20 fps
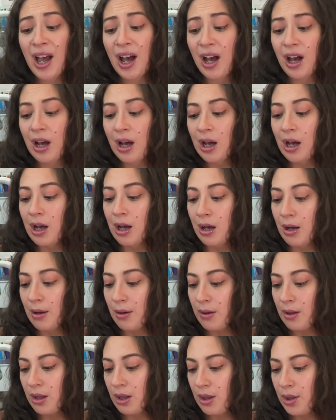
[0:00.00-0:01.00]
The
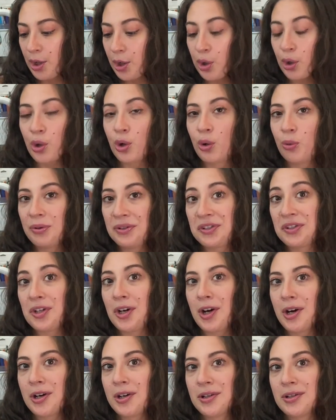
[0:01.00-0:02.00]
Girl with
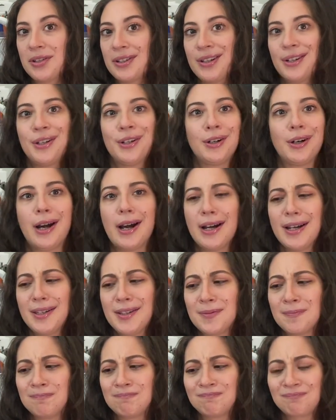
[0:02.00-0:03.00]
Stars in Her Eyes.